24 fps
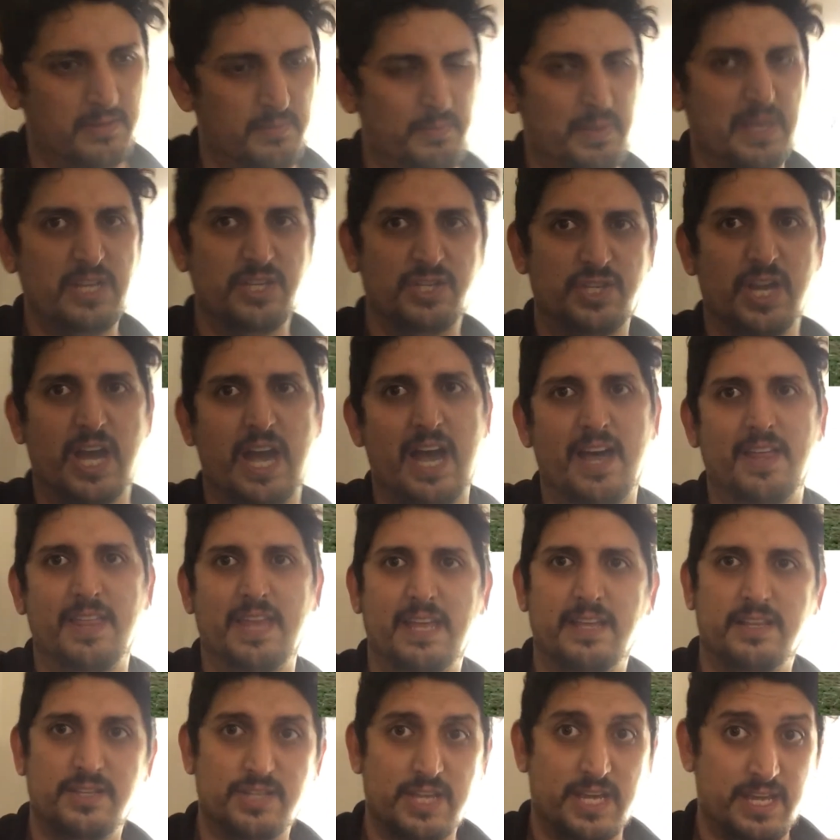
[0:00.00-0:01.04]
big jar
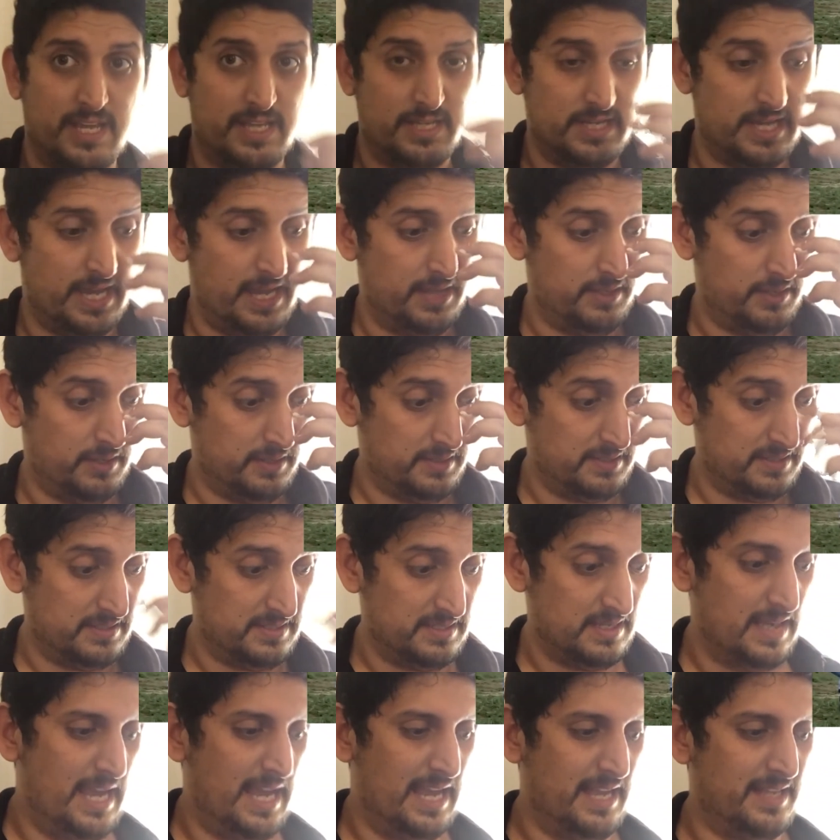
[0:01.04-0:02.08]
that Jackie Chan uses,
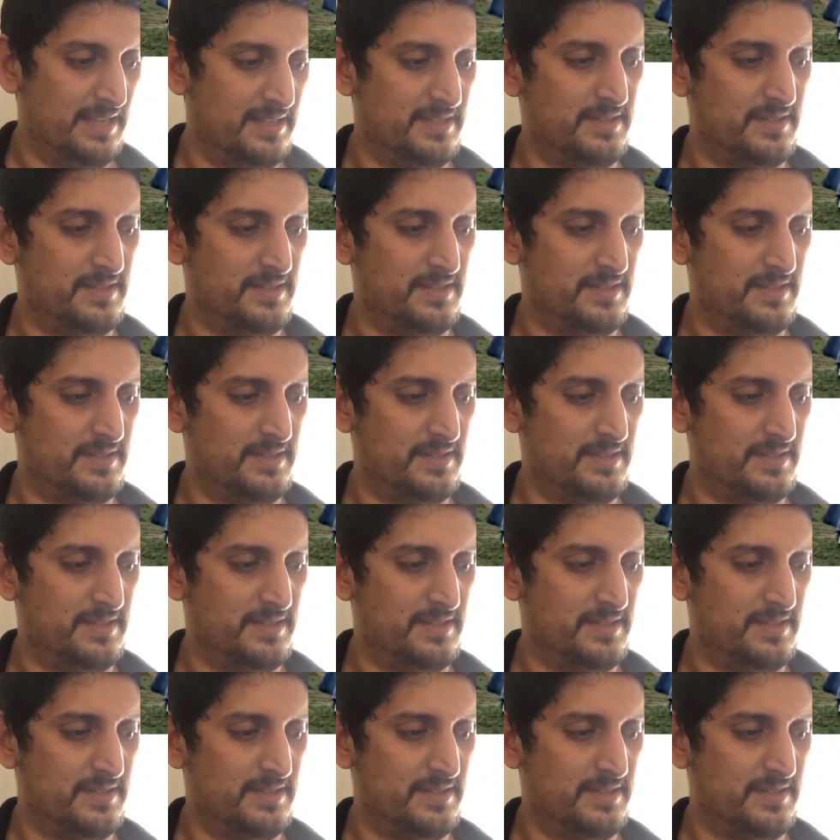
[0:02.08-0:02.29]
and